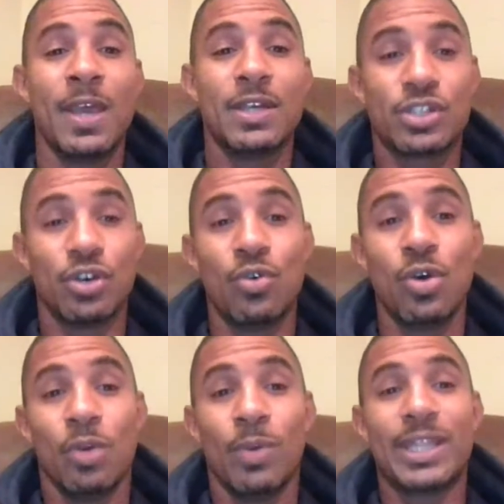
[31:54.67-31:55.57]
so
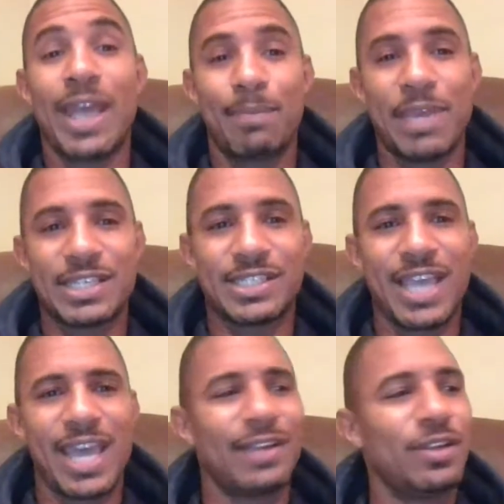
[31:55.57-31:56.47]
with that being
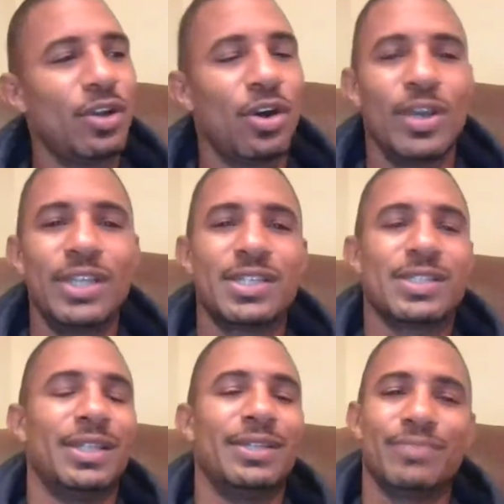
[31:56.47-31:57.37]
said, he
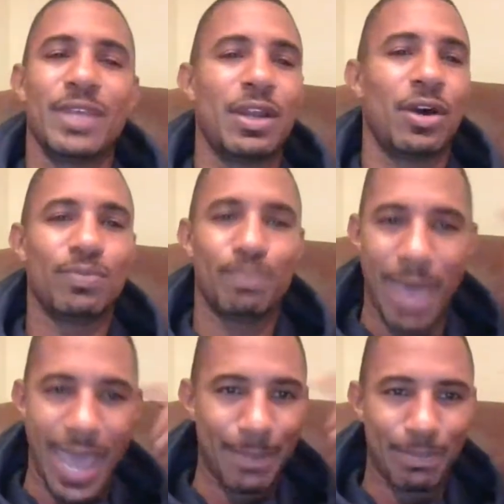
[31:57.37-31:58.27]
just,
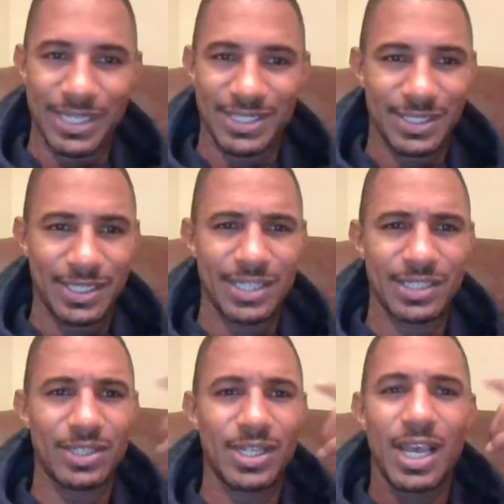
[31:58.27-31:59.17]
bad business
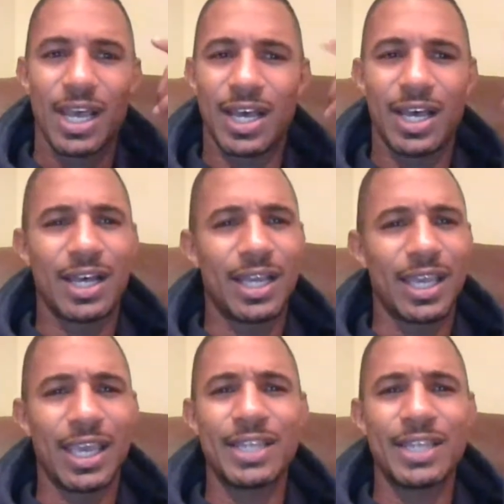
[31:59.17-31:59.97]
decisions, in